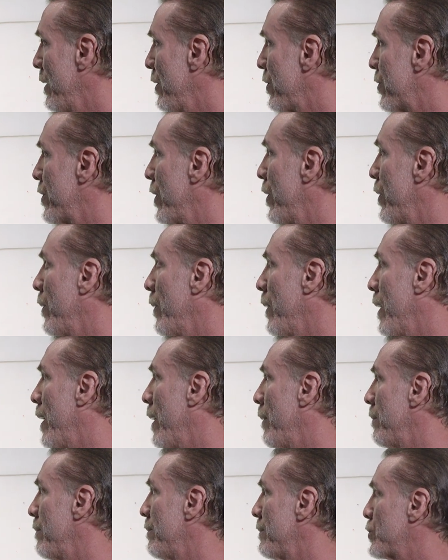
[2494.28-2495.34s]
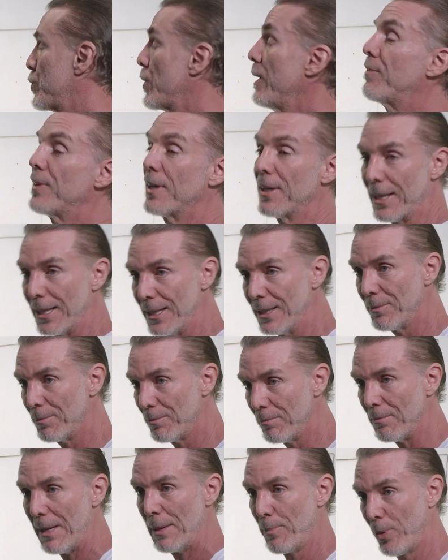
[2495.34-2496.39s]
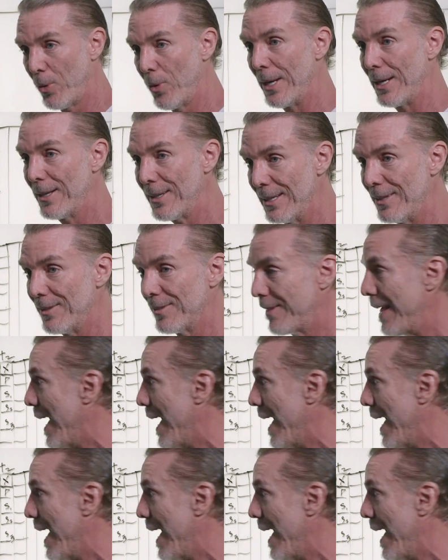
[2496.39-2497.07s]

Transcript: So trivially, my point is